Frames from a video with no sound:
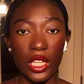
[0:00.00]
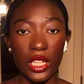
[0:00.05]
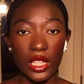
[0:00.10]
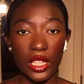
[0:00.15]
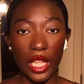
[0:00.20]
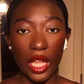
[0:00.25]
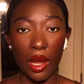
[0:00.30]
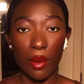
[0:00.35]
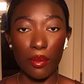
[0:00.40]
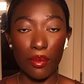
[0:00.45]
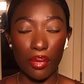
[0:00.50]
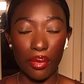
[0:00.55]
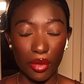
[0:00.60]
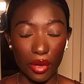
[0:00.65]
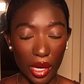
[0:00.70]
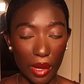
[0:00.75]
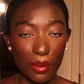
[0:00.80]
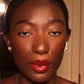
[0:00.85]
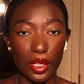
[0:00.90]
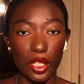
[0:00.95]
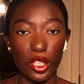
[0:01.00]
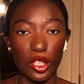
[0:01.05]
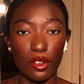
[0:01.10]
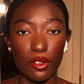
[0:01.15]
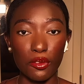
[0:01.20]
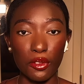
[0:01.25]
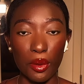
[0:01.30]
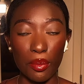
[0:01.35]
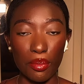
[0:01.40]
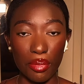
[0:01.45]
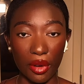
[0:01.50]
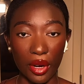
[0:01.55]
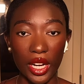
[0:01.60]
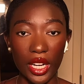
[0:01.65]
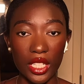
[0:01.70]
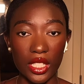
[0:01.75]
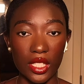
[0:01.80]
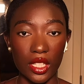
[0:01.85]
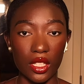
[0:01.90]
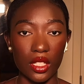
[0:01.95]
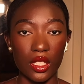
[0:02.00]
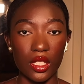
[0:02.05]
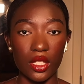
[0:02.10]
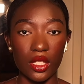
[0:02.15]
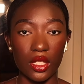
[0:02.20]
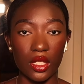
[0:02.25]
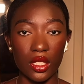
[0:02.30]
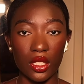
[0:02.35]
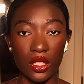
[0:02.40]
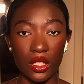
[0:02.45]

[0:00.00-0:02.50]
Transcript: They prep you for predators.